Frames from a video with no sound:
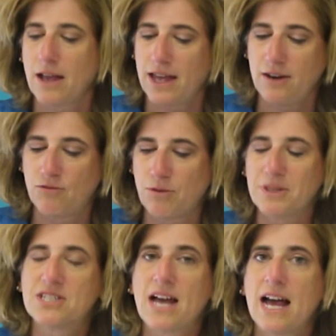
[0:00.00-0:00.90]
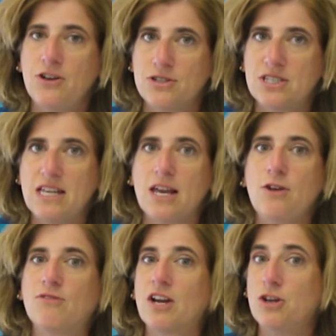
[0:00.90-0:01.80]
and from the side you see that
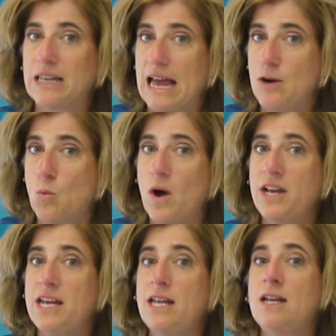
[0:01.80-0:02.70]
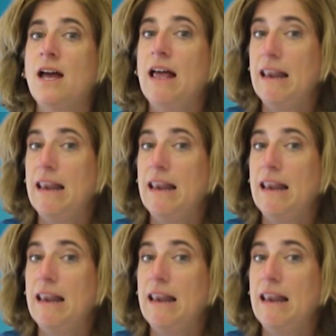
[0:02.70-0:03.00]
you've got your line one in,